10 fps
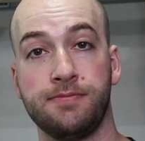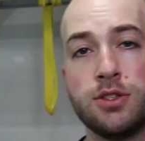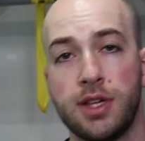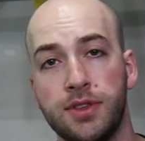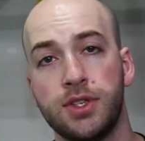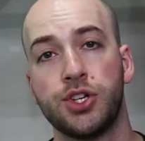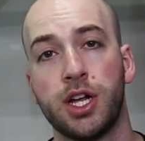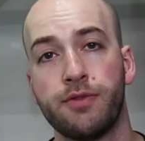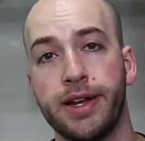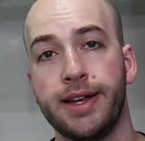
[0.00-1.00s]
So give this a
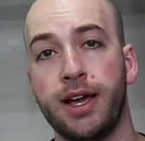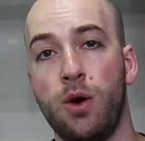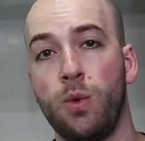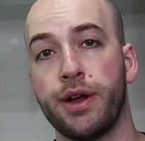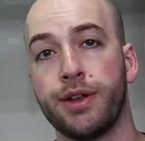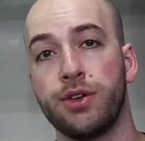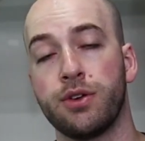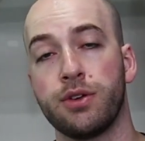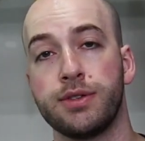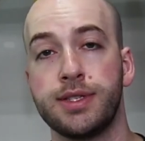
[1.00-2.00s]
shot right now where
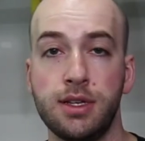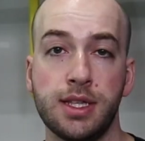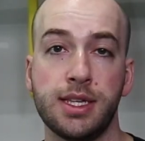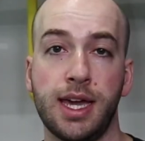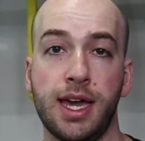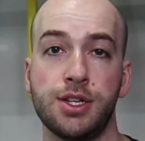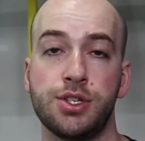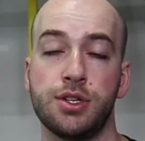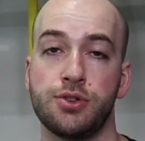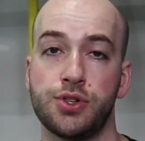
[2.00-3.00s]
you're still
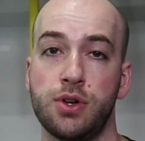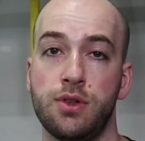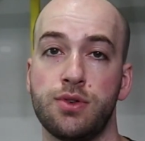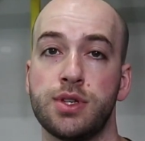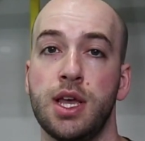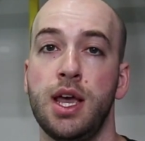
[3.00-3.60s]
engaged in your shoulders.